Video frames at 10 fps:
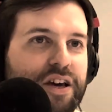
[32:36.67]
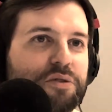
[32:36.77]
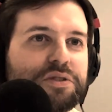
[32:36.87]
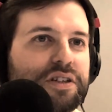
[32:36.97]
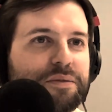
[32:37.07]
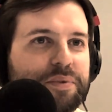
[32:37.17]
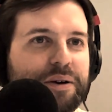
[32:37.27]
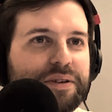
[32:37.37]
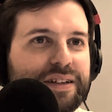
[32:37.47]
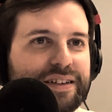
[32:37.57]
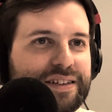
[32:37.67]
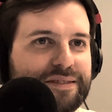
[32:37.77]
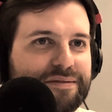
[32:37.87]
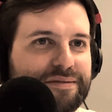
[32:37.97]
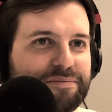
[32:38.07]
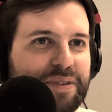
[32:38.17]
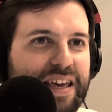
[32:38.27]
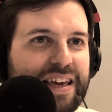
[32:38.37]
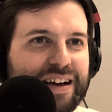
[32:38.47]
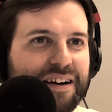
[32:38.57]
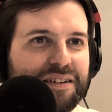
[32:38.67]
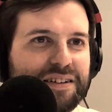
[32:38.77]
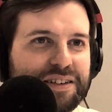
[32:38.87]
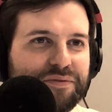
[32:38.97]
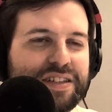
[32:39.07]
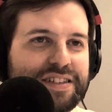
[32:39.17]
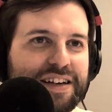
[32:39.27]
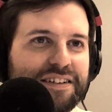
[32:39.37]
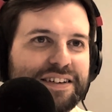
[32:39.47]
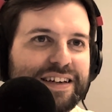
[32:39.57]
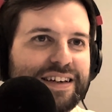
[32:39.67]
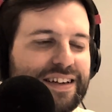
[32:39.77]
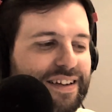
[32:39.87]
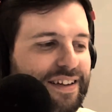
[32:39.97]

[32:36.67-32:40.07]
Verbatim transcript: who's going to be able to like be convincing Arnie? Right.